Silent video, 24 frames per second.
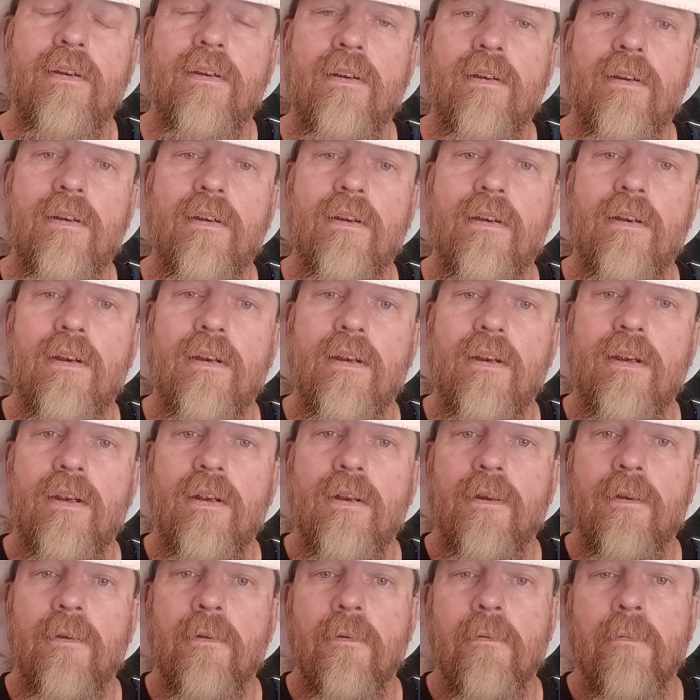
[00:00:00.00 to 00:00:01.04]

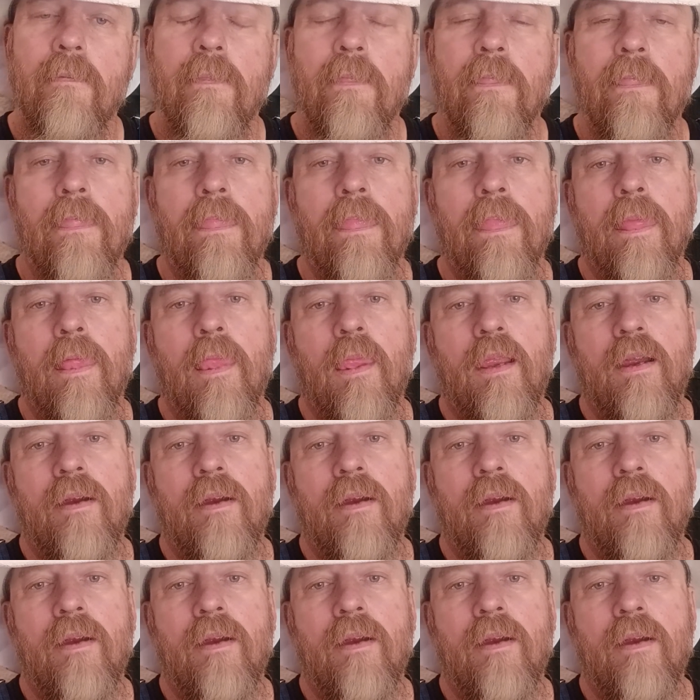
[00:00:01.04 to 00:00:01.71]
Nothing is said.